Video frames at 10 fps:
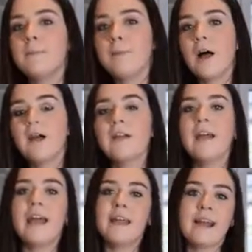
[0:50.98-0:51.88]

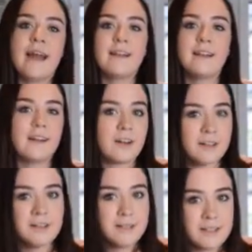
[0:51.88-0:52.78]
blogger, and I think that her
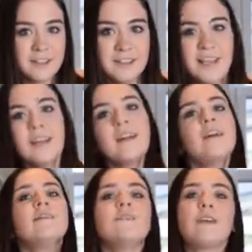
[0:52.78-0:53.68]
recipes are great.
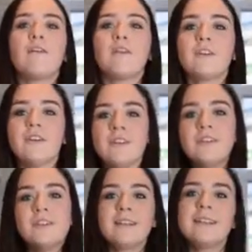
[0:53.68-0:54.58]
So without further
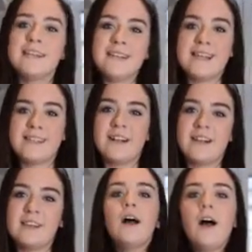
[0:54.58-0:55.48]
ado, let's get
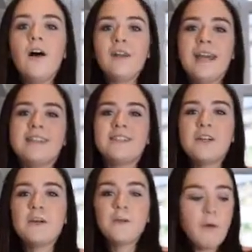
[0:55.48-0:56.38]
started. Okay,
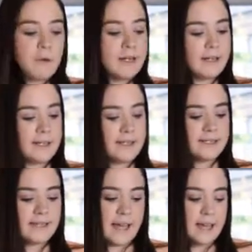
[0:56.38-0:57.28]
so what we're going to need
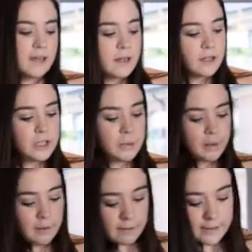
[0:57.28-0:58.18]
today, you
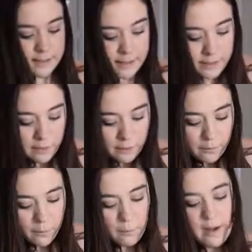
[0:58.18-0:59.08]
are going to need
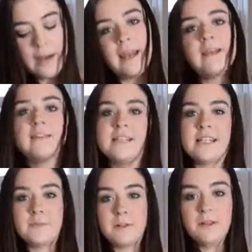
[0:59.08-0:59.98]
1/8
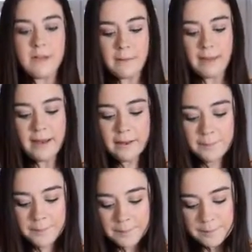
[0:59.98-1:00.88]
teaspoon of nutmeg,
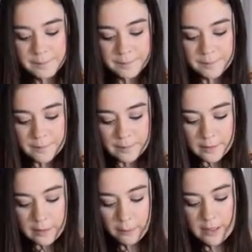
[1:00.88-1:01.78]

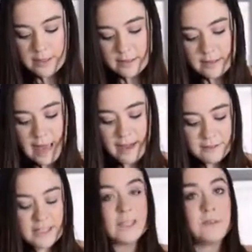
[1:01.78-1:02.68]

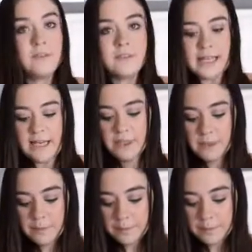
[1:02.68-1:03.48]
1/2 teaspoon of sage,